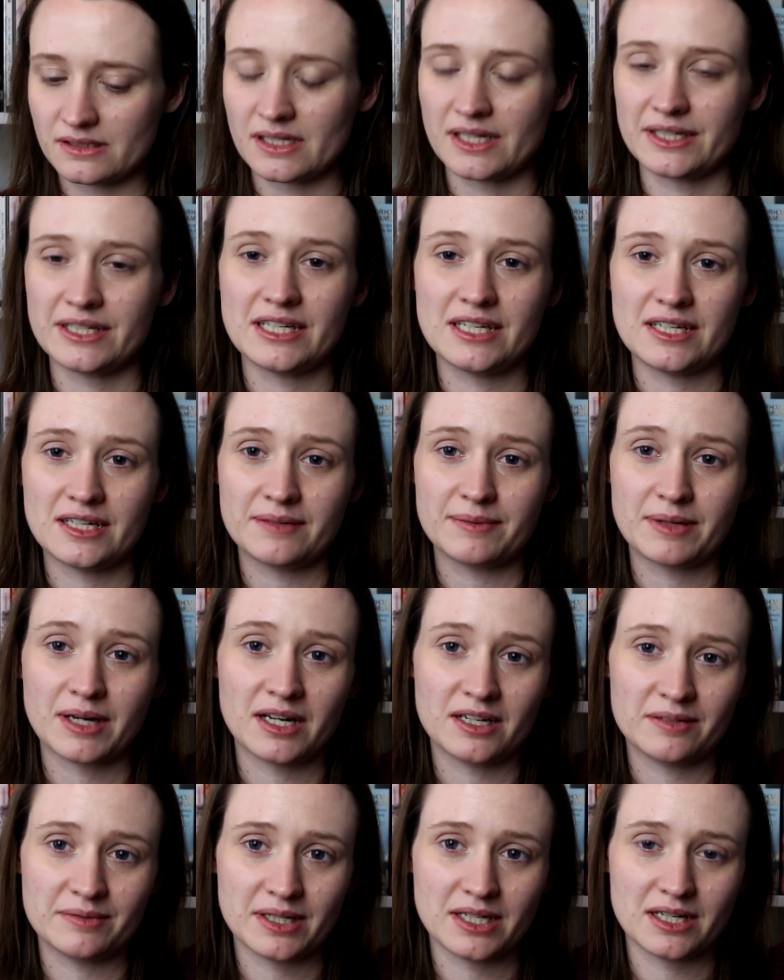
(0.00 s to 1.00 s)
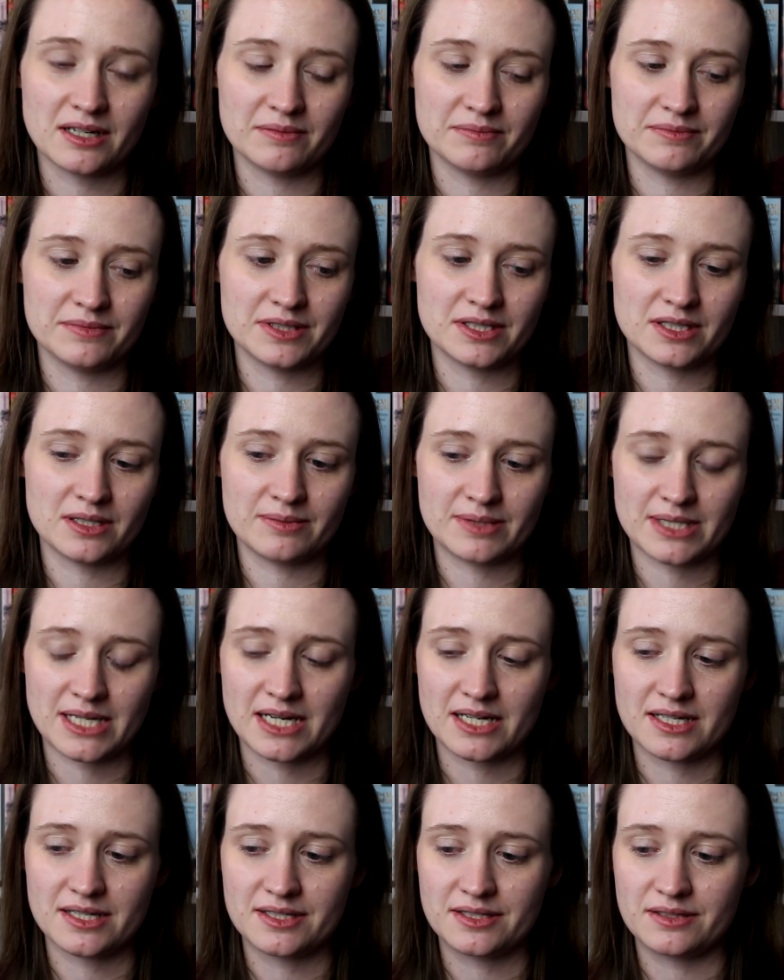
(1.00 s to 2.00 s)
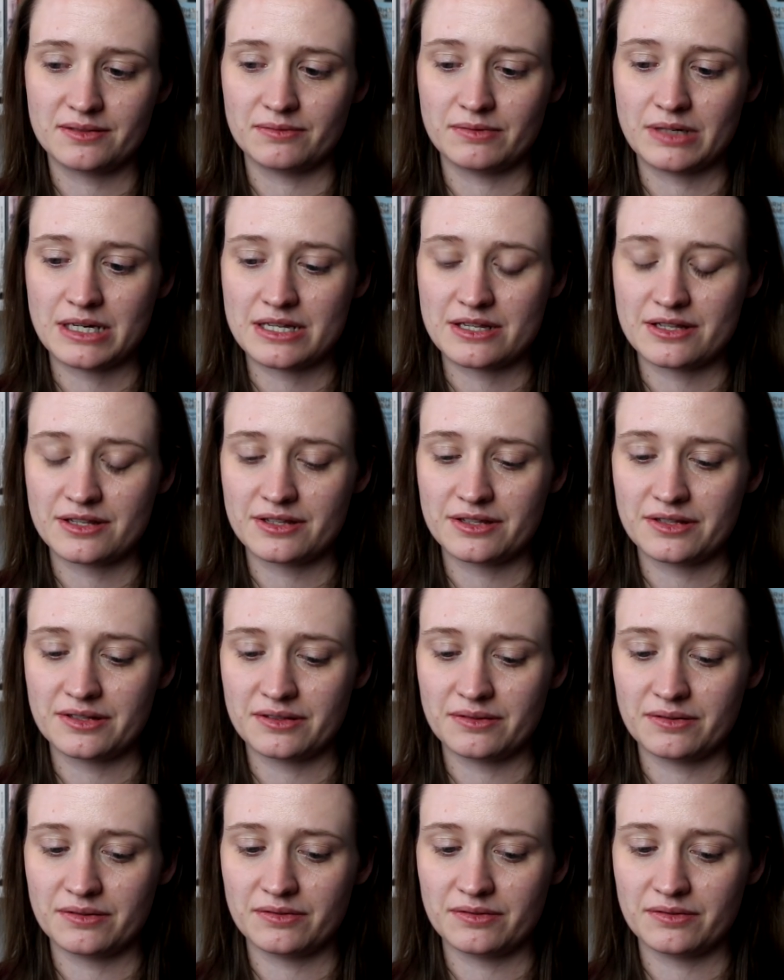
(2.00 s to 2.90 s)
And he kind of becomes obsessed with